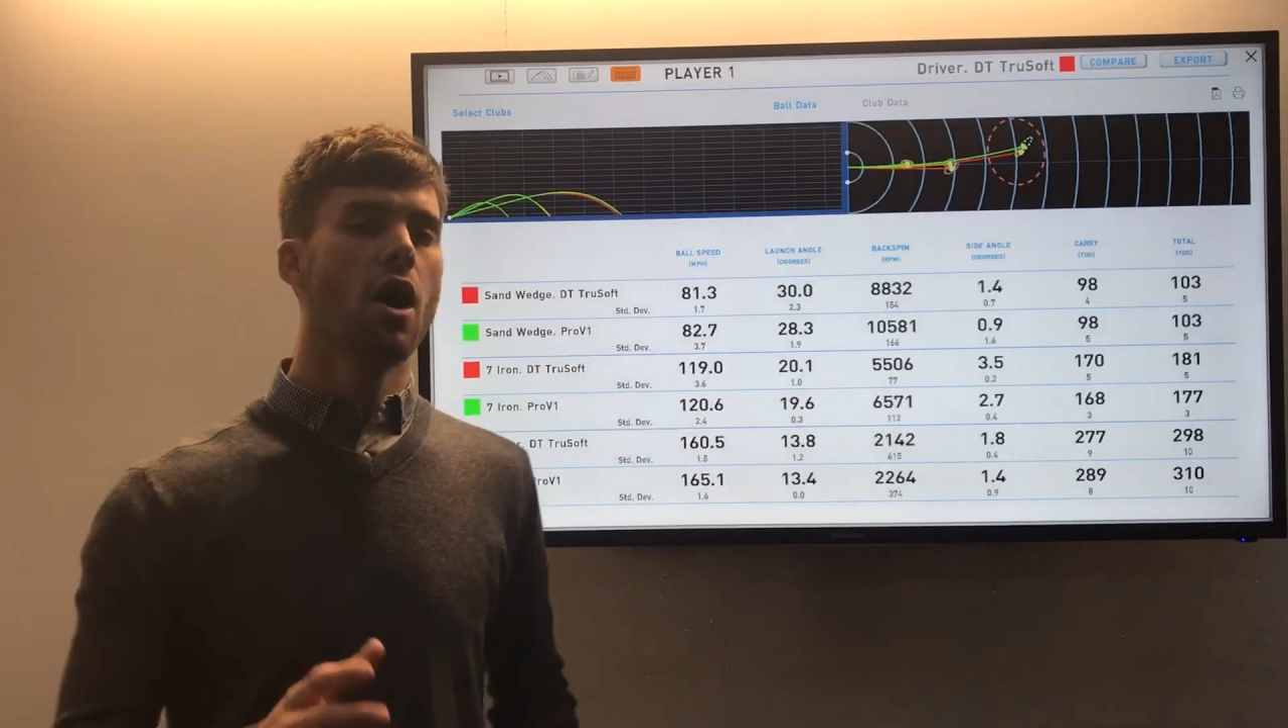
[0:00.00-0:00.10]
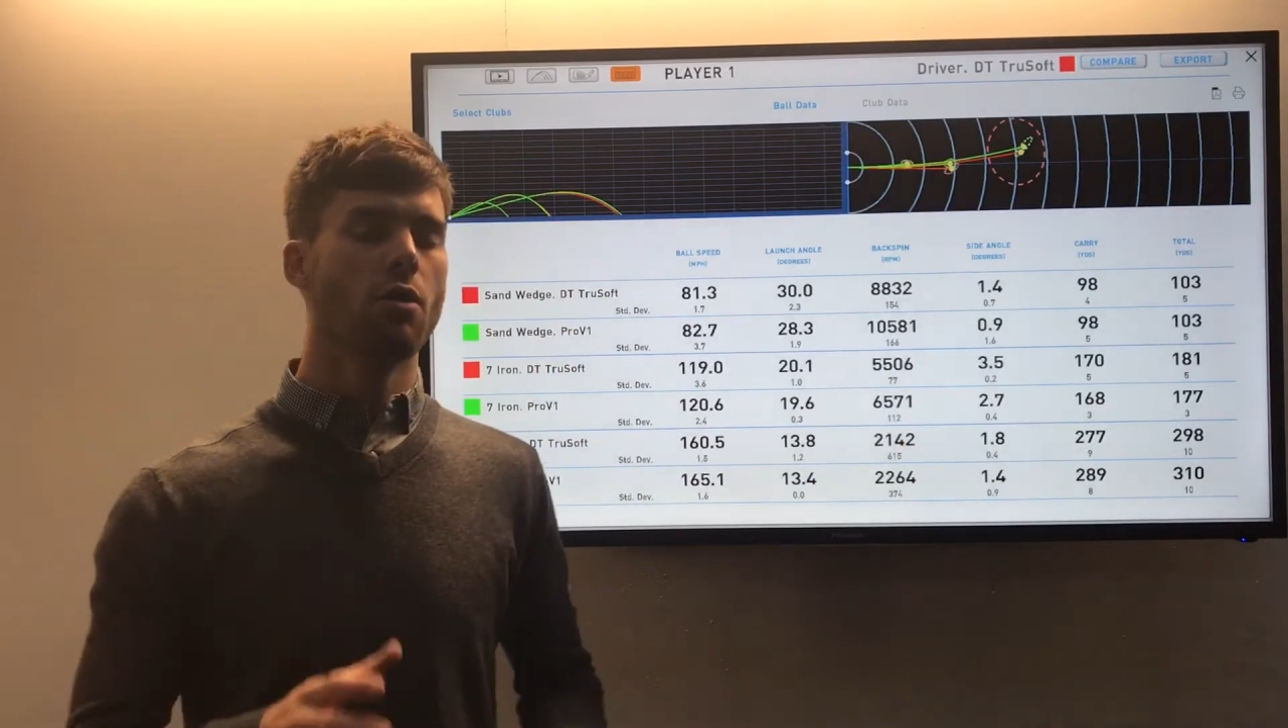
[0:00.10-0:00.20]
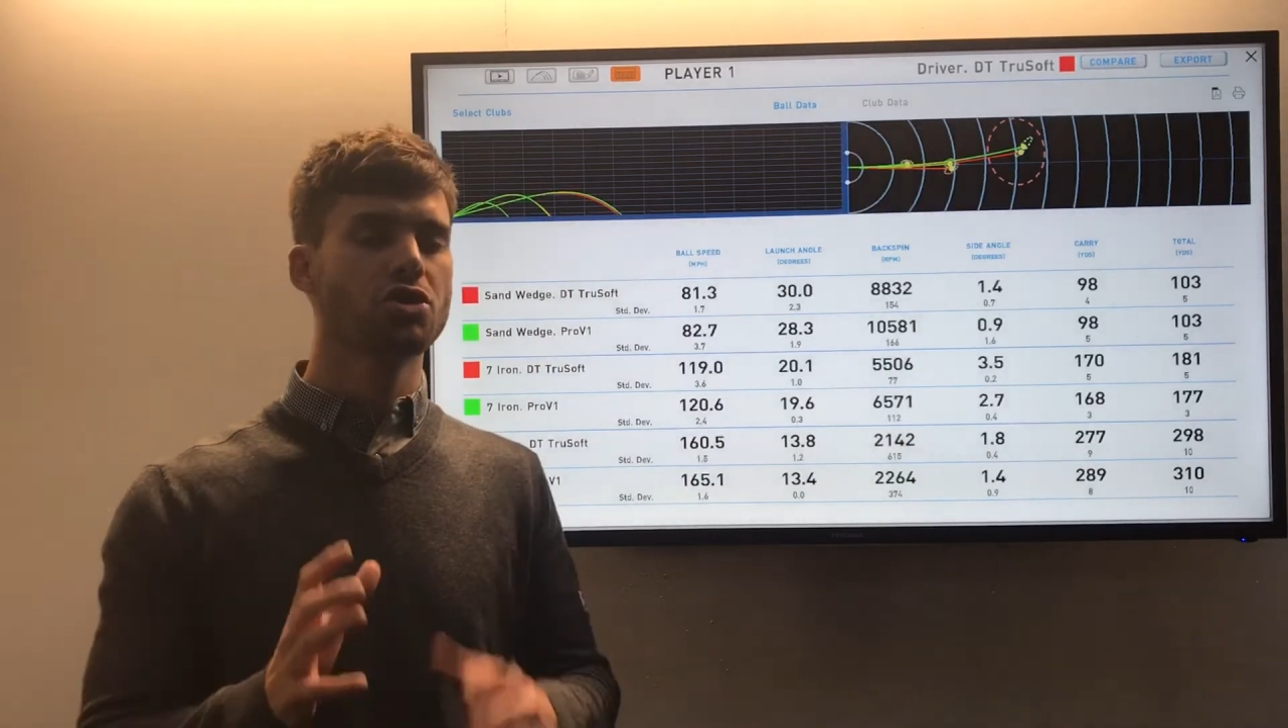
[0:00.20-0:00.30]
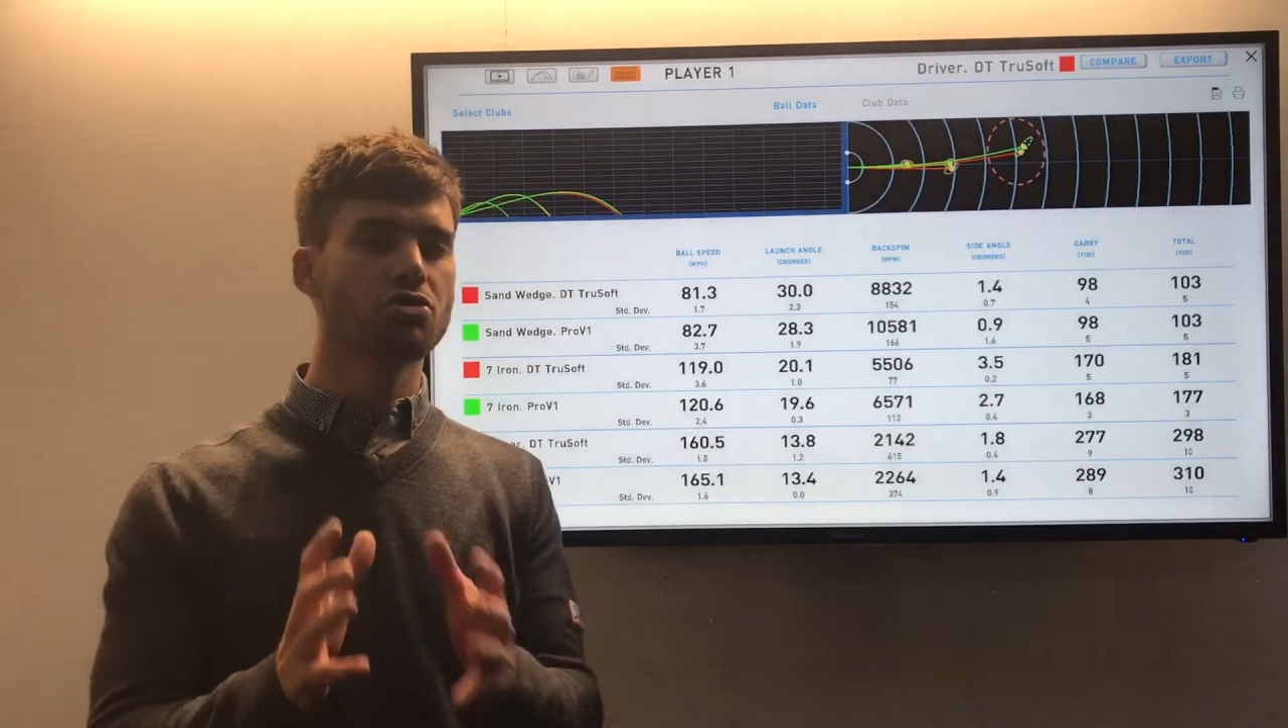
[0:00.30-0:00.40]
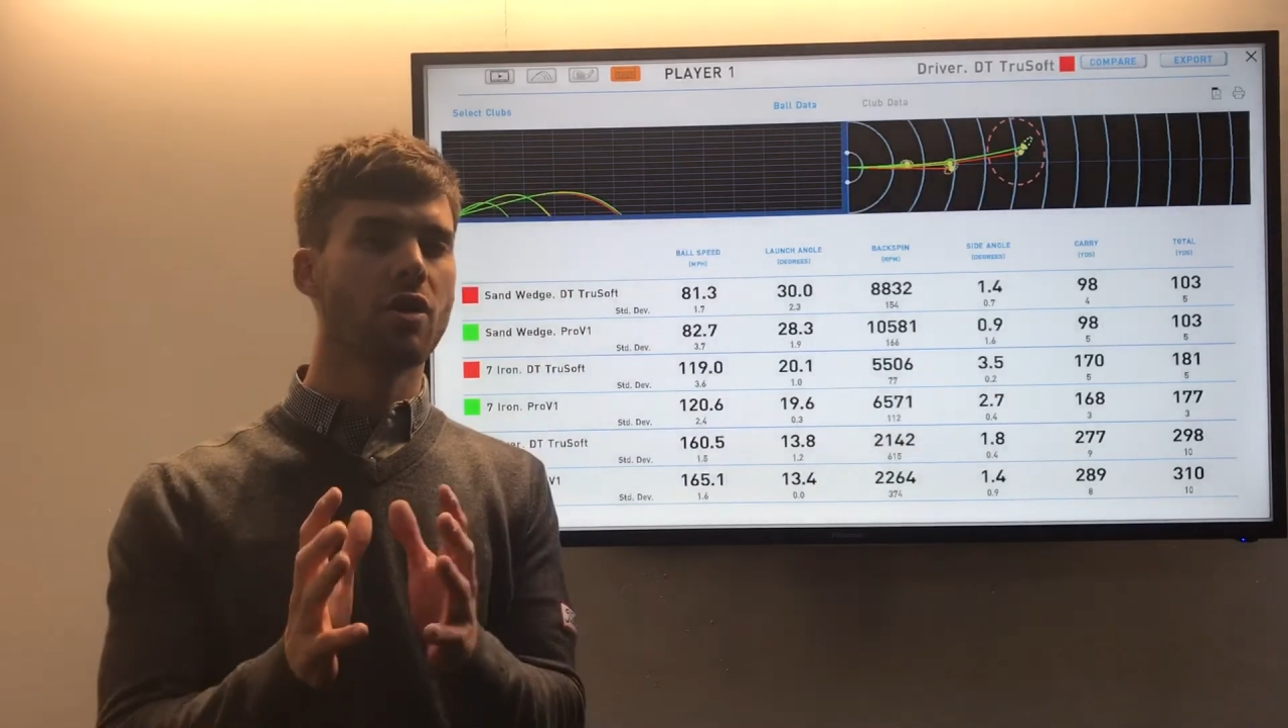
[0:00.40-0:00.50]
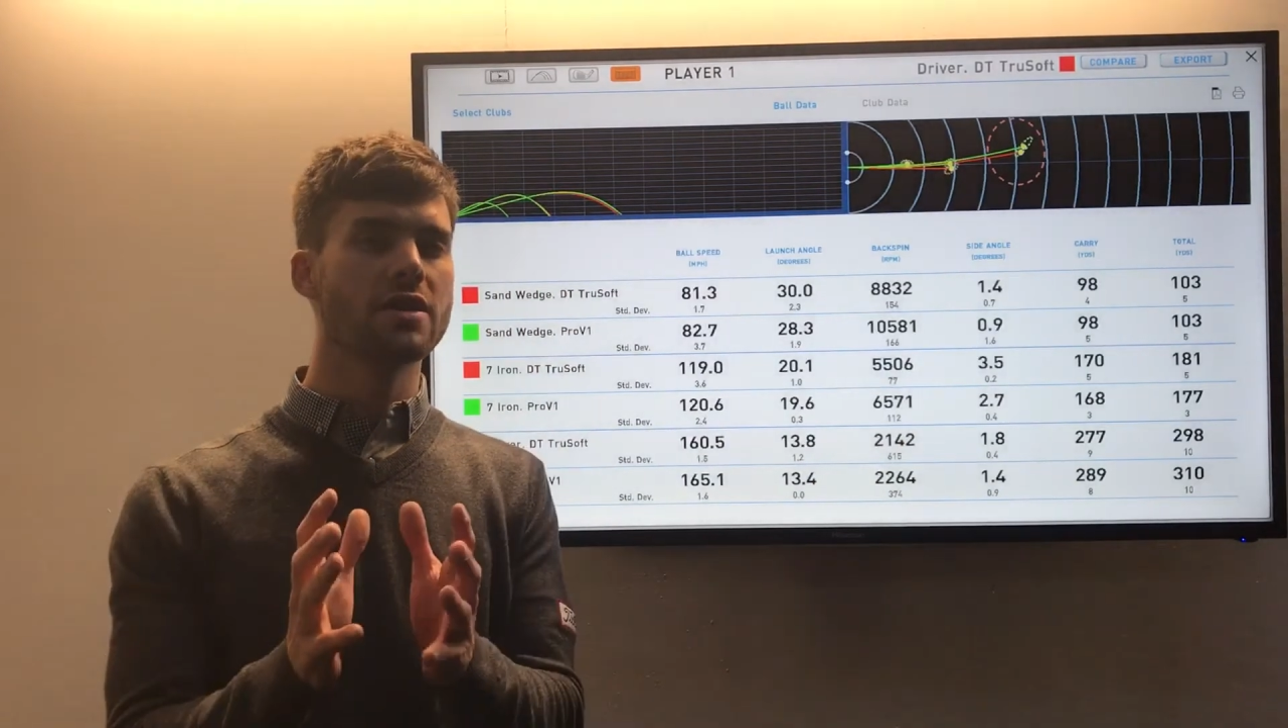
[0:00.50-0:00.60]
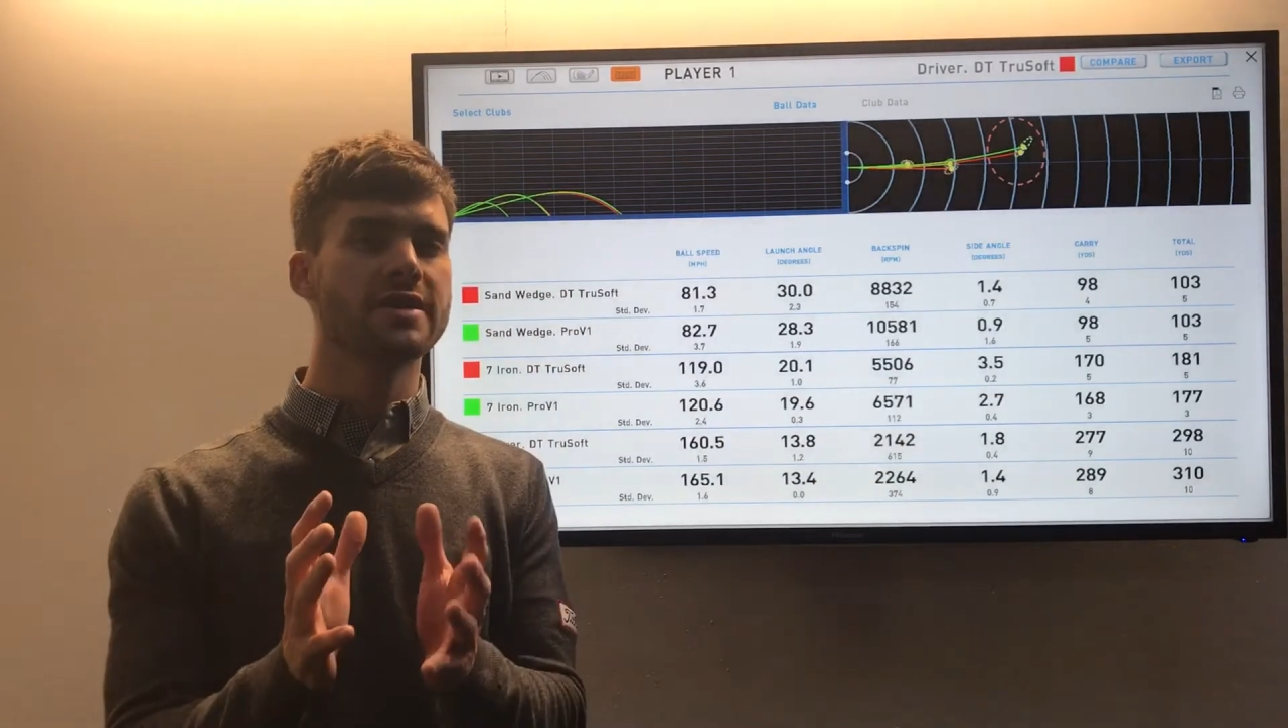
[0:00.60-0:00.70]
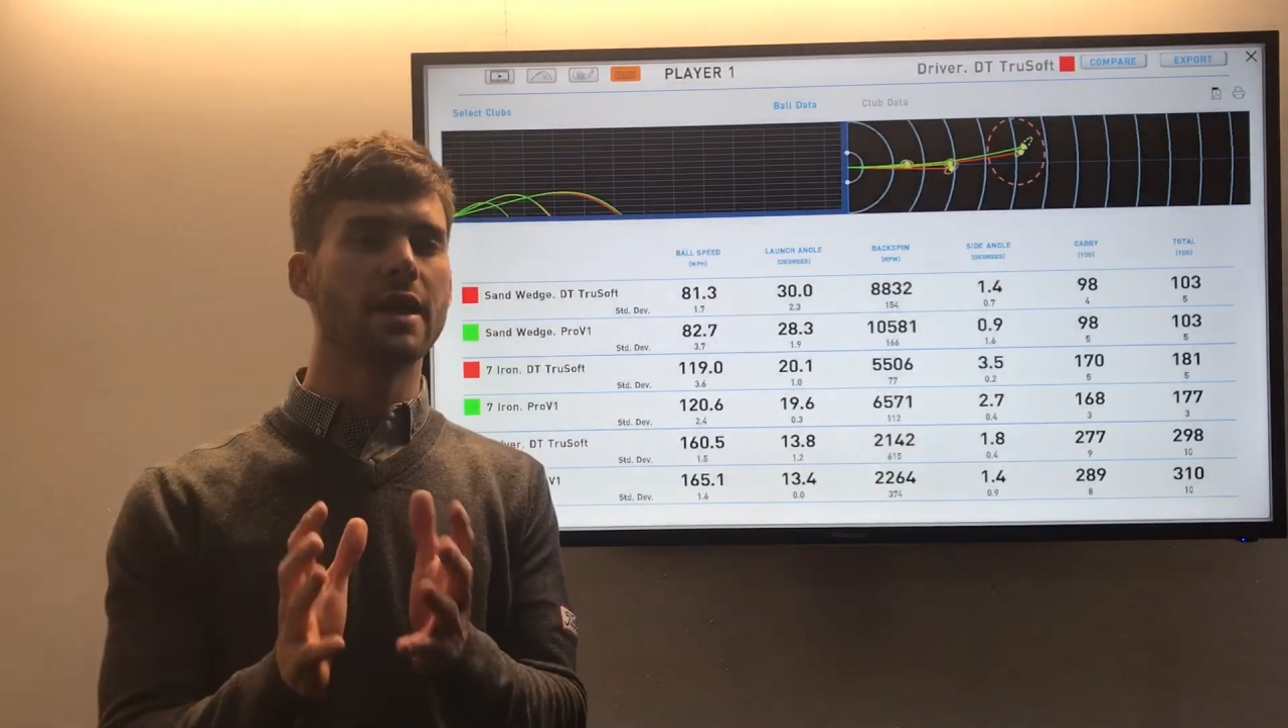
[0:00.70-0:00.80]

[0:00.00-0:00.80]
I was trying to